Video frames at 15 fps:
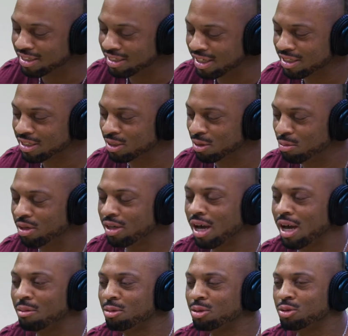just to be
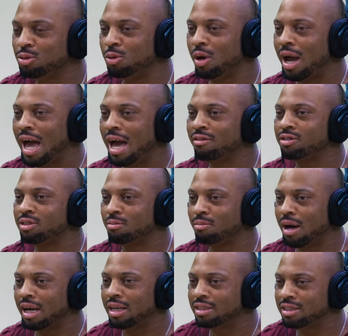able to have
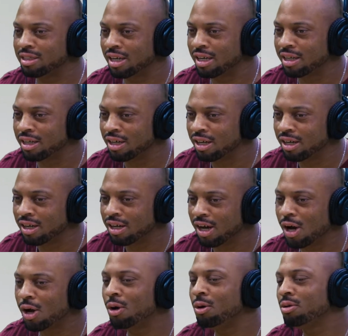somebody say,
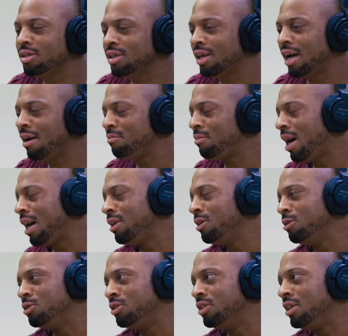oh, yeah, I
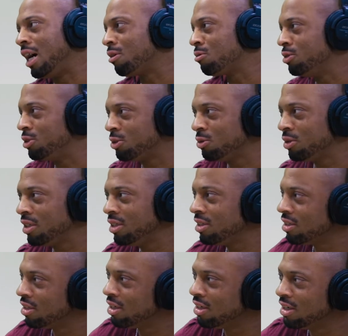know Chautauqua Street.
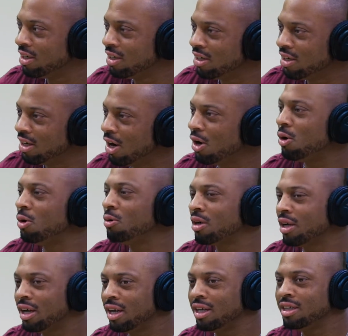Oh,
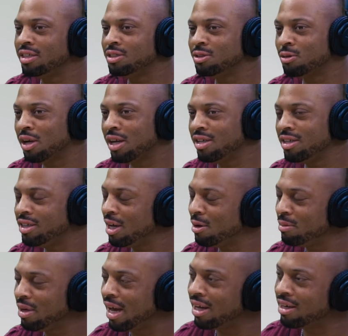okay. So can you tell
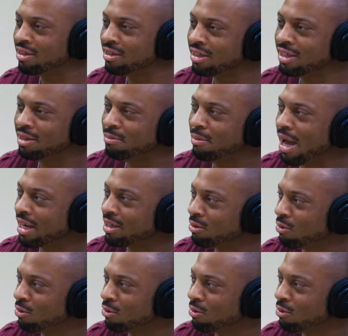me how to get back to